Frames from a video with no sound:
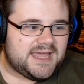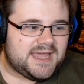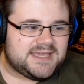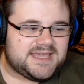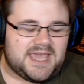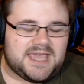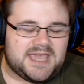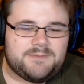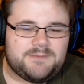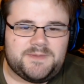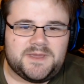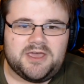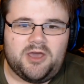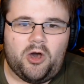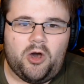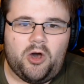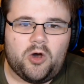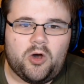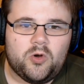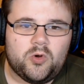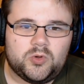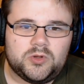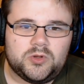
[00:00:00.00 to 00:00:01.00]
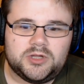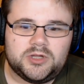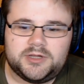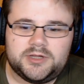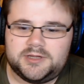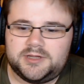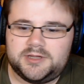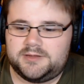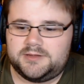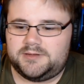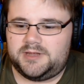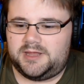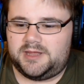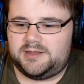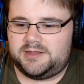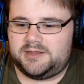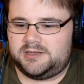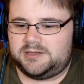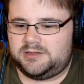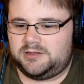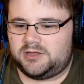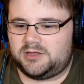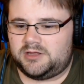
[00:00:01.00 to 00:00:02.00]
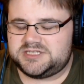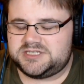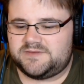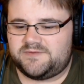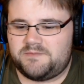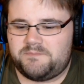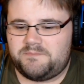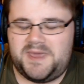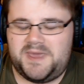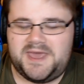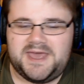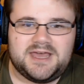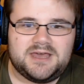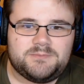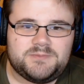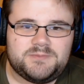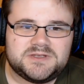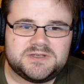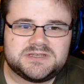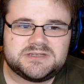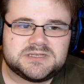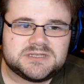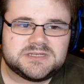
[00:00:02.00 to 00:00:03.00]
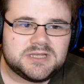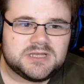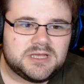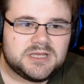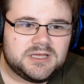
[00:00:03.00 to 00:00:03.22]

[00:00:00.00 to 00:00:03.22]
gaping hole, a loss of a purpose?